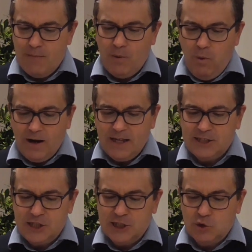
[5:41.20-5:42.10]
But what
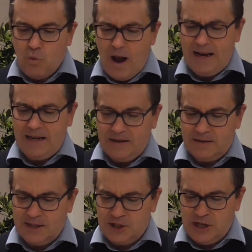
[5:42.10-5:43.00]
is this wedding
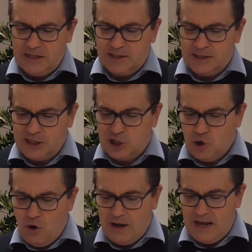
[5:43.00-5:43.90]
that Jesus is
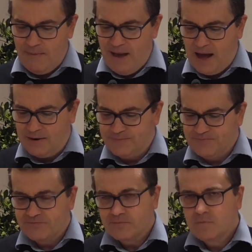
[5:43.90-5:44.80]
talking about?
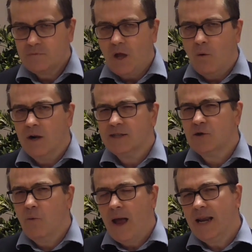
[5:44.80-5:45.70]
Well, it's
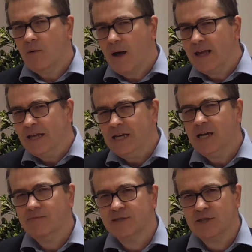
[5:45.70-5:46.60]
a wedding where he
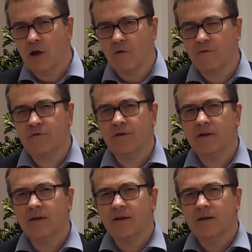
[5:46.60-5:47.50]
himself
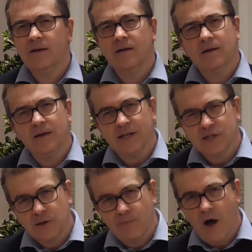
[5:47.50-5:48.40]

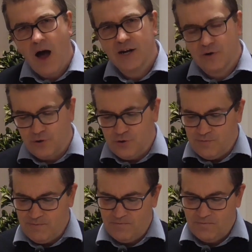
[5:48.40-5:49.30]
is the
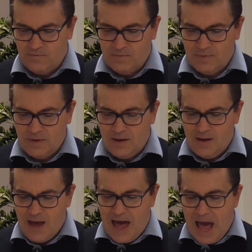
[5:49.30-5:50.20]
bridegroom.
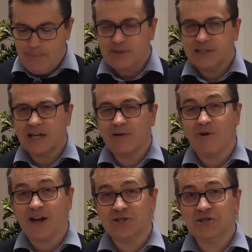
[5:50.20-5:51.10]
A happy
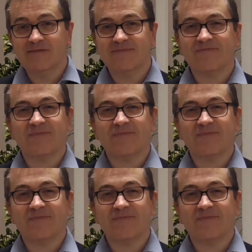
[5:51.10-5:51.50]
celebration